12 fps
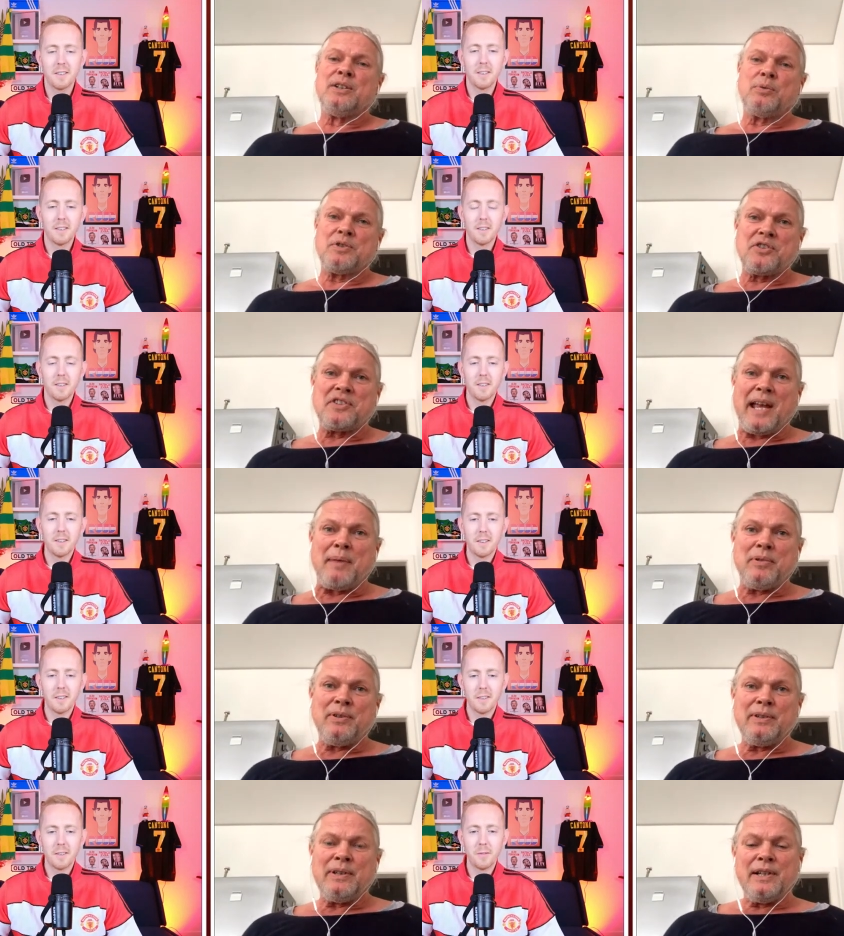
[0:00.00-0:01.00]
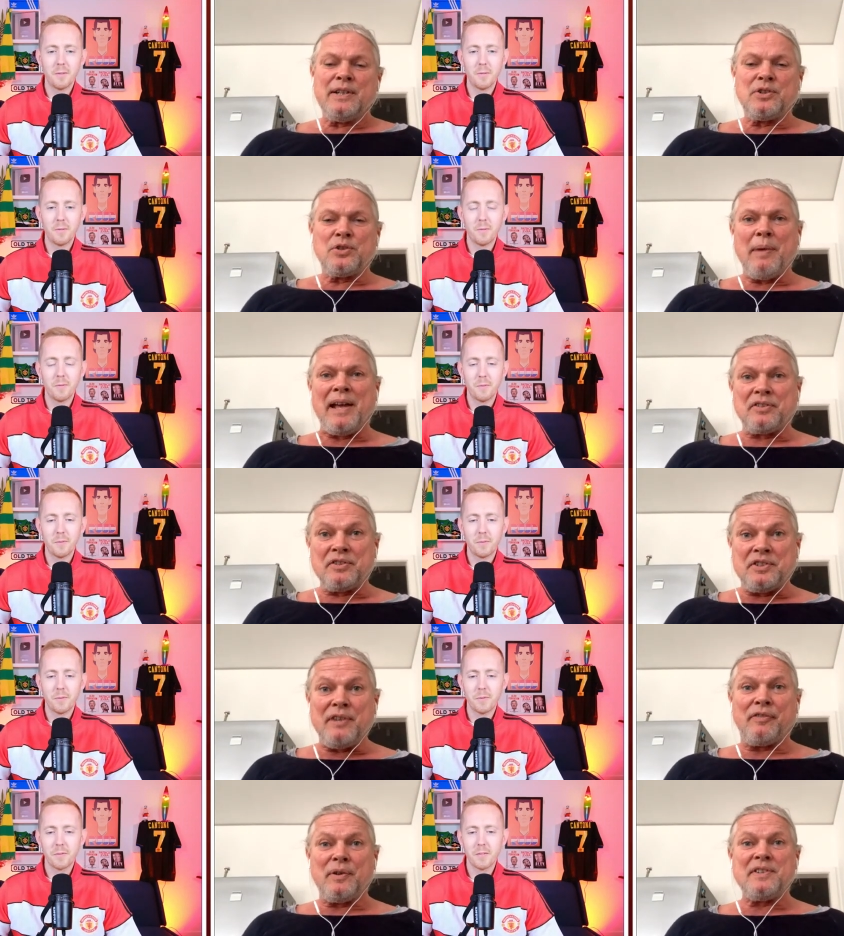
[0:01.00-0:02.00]
Speaker 1: which is able to make the
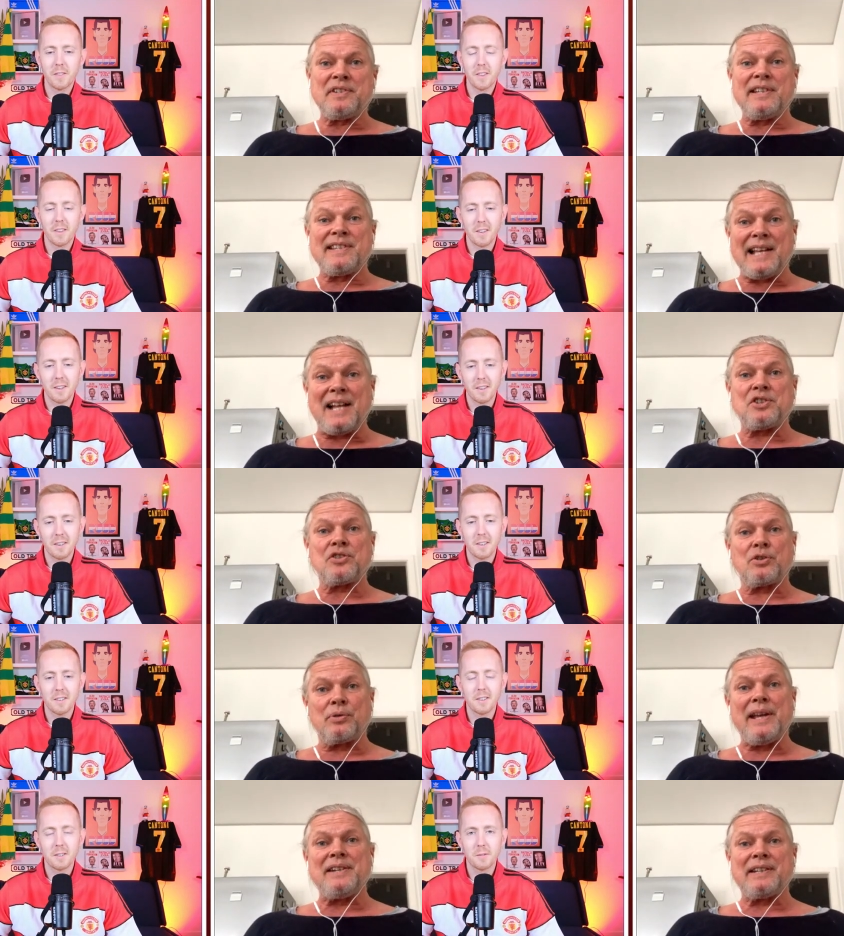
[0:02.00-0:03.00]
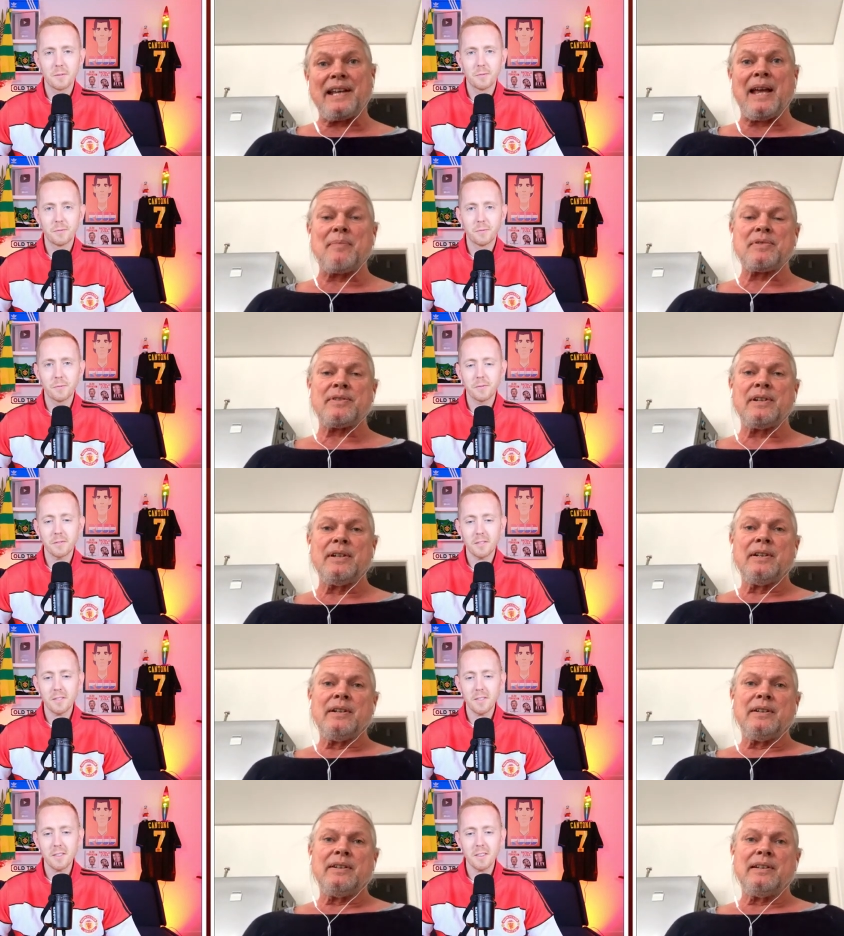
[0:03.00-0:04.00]
difference in such great games
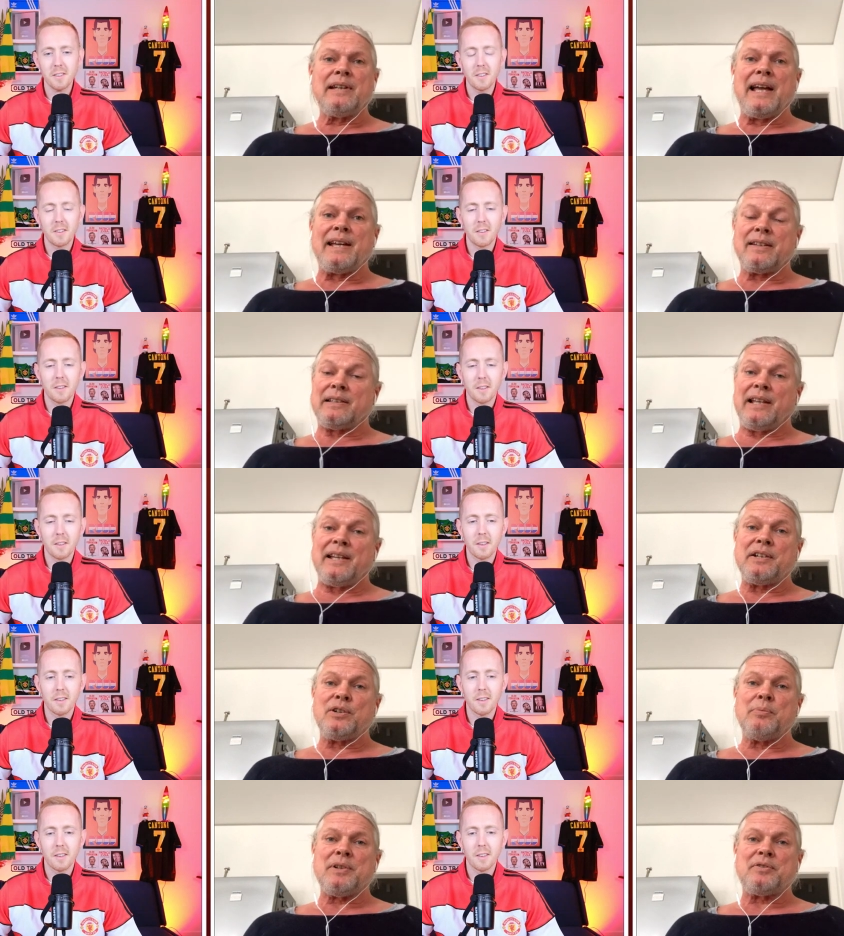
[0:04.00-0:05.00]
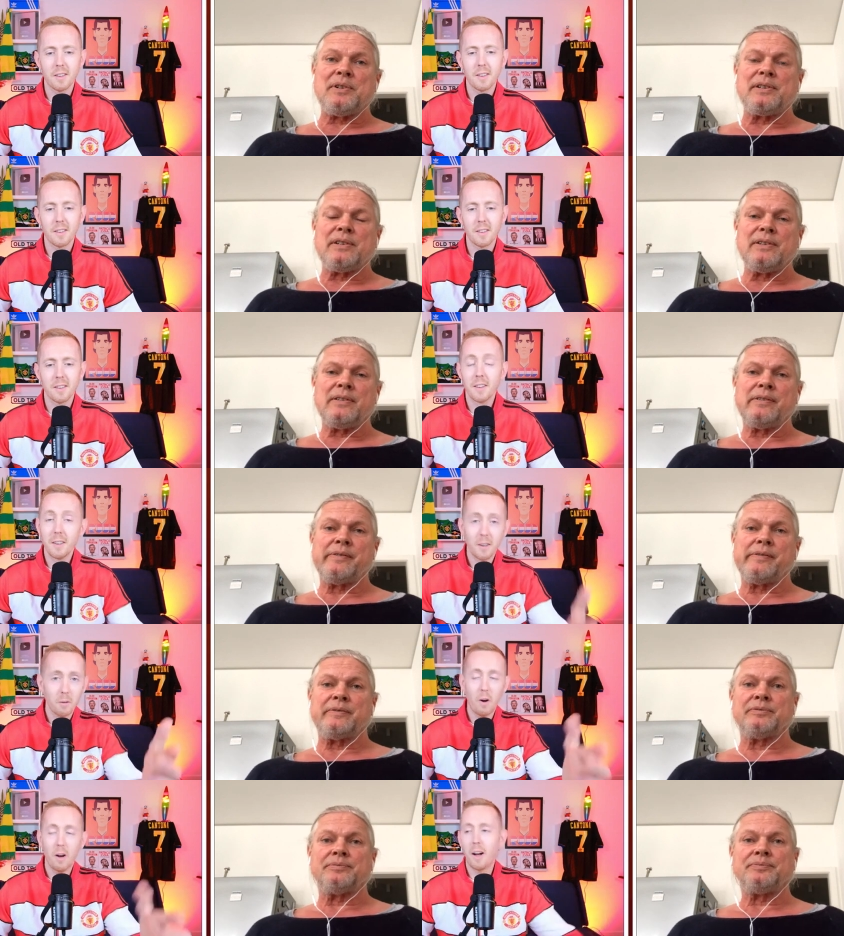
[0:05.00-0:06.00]
uh, like Atletico Madrid.
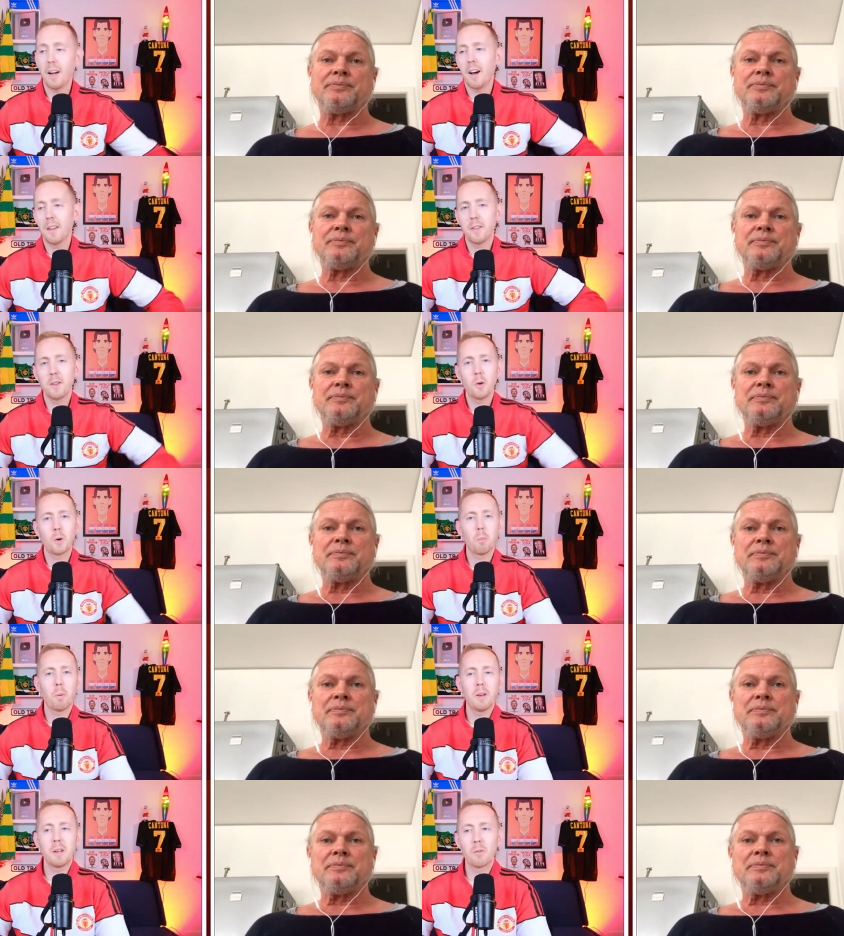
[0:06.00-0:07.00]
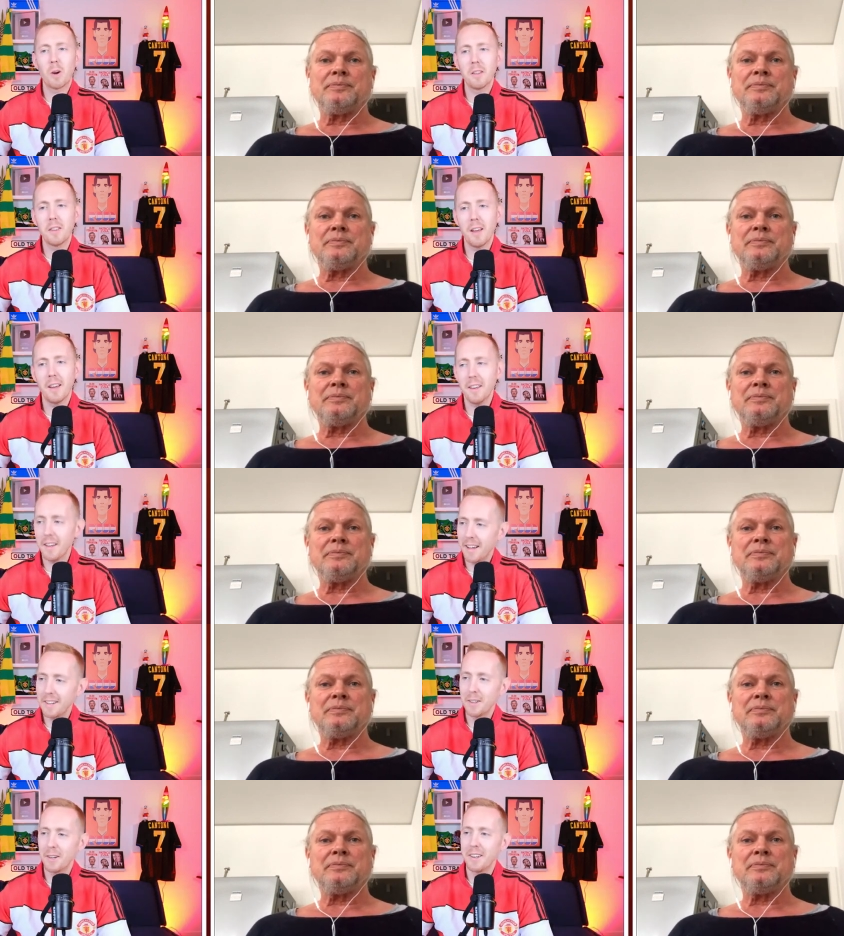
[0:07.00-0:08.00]
Speaker 2: Well, I, I think you're completely right there,
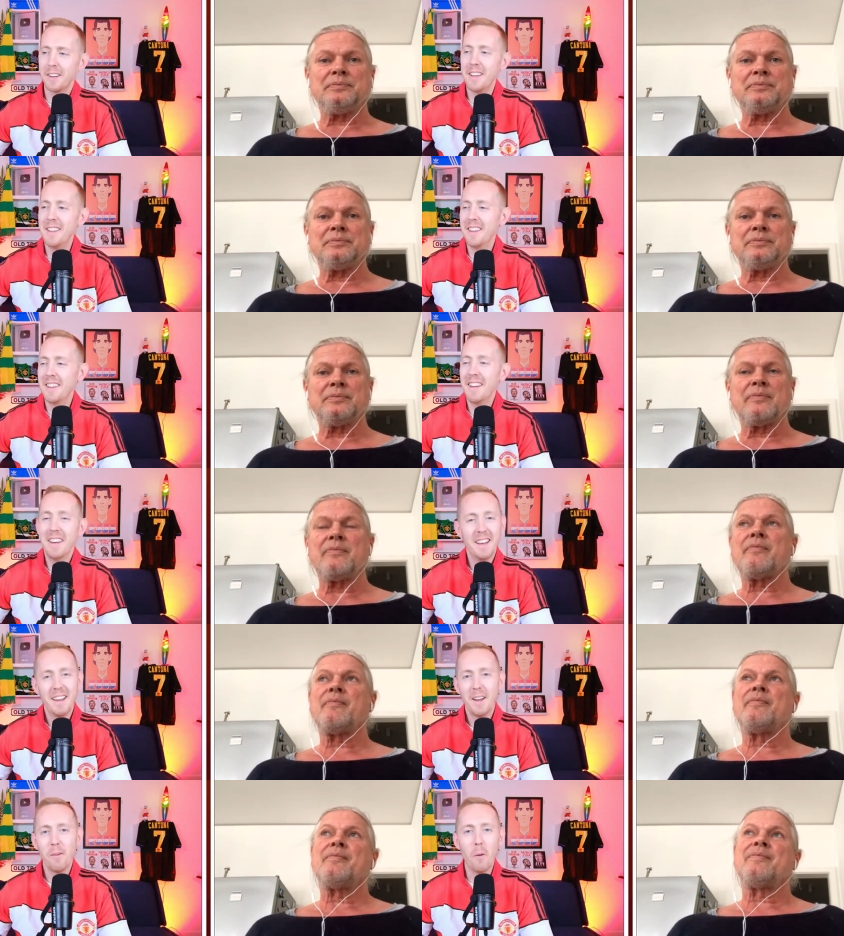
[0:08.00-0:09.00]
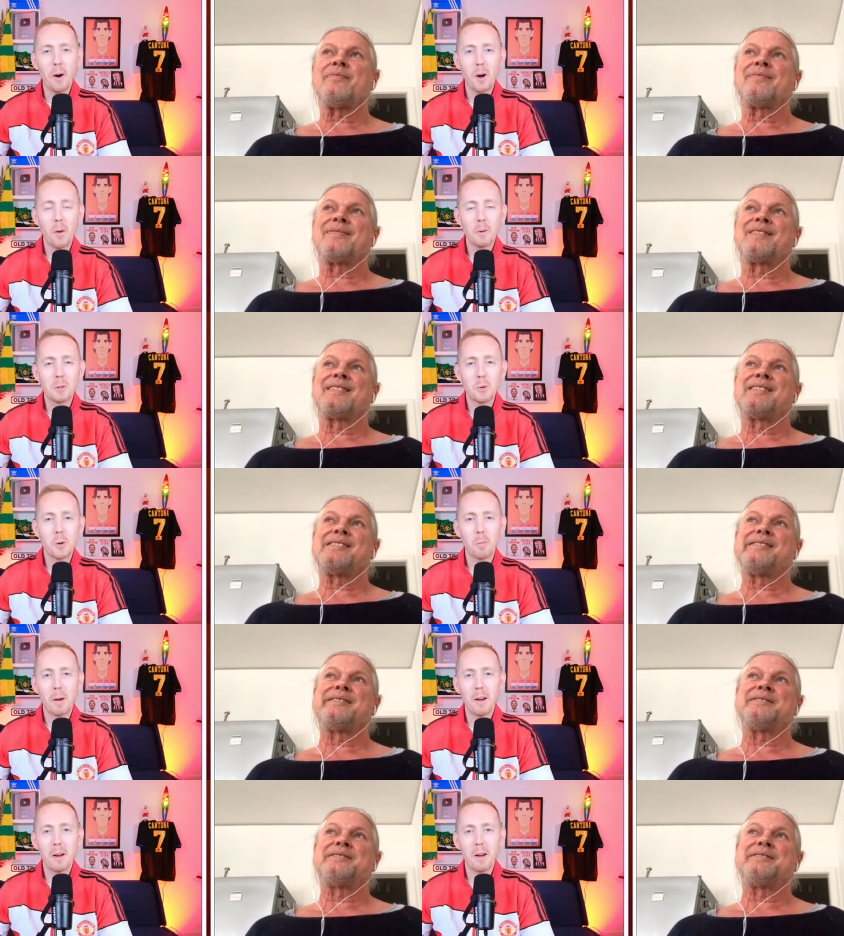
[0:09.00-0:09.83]
and uh, why can't we talk about